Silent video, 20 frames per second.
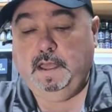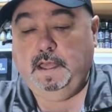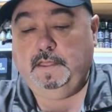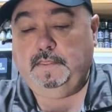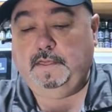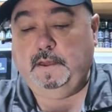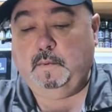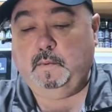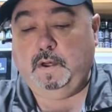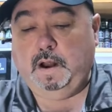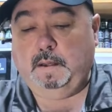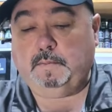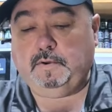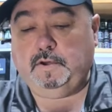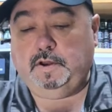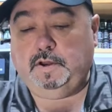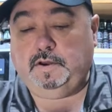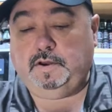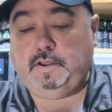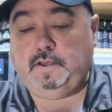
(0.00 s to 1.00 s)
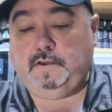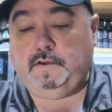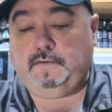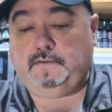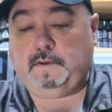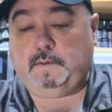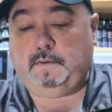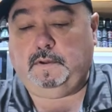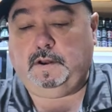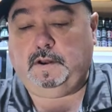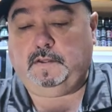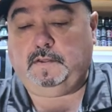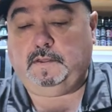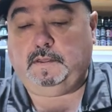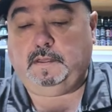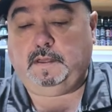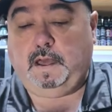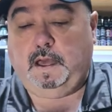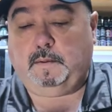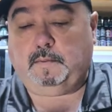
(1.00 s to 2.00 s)
Then what I'm going to do is I'm
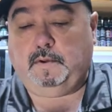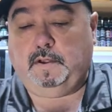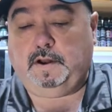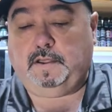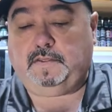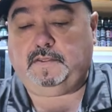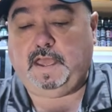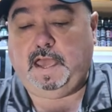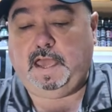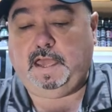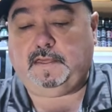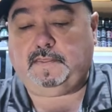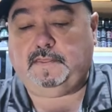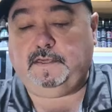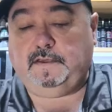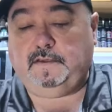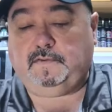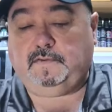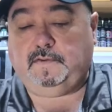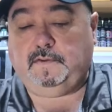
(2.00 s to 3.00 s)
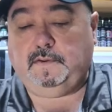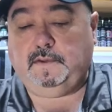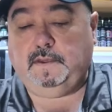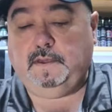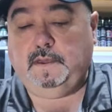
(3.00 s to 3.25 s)
going to take this